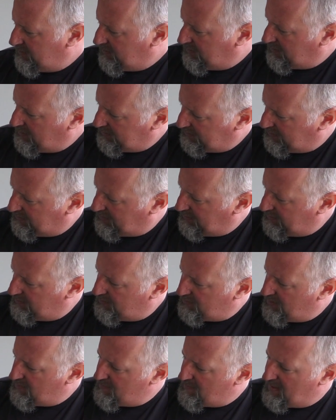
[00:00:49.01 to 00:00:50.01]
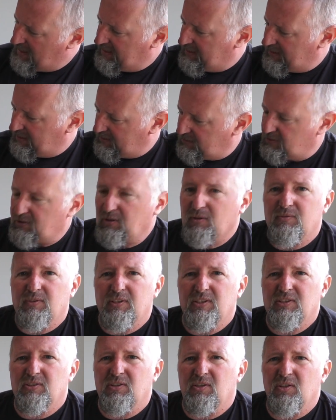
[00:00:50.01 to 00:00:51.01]
You can see the remainings of
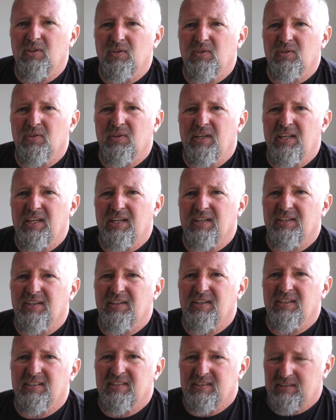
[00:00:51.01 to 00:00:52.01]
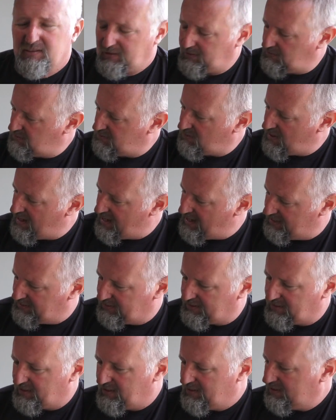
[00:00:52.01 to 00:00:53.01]
this glue here. It's
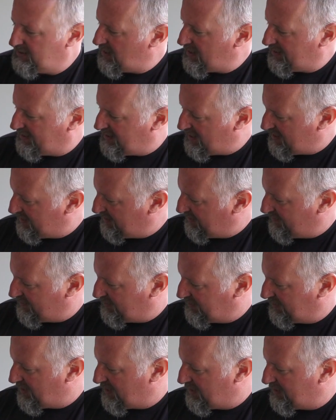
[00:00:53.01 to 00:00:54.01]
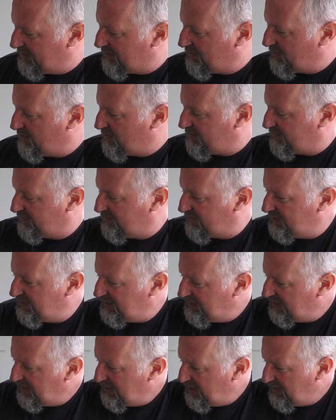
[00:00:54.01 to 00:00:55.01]
crazy. I can't even get it off.
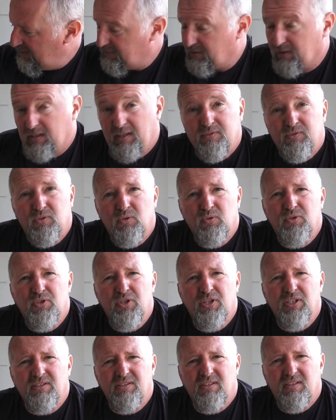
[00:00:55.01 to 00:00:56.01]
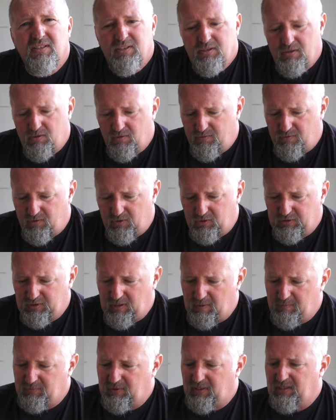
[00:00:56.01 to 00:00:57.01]
I'll have to chisel it off or
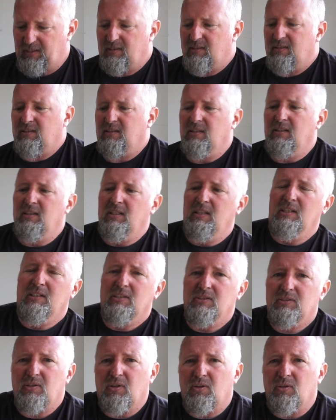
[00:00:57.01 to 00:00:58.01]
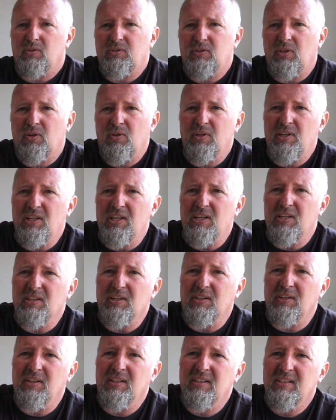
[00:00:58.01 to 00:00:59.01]
something. It's also
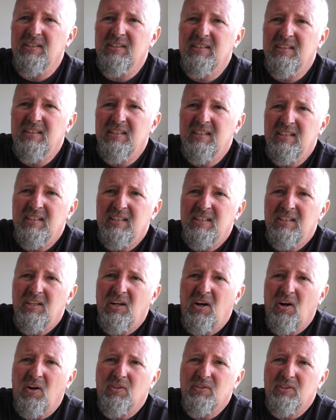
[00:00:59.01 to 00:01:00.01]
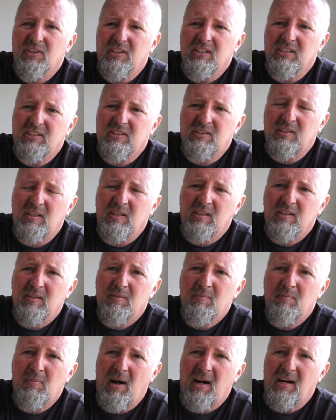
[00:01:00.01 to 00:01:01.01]
here on this
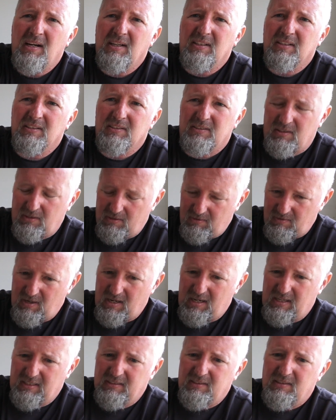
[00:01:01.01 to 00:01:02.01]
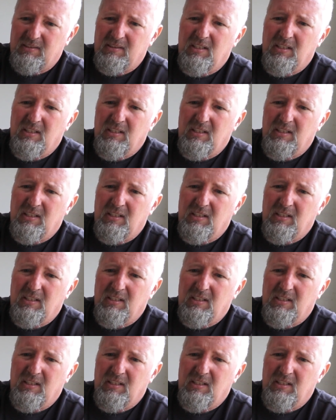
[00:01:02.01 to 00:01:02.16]
part, right?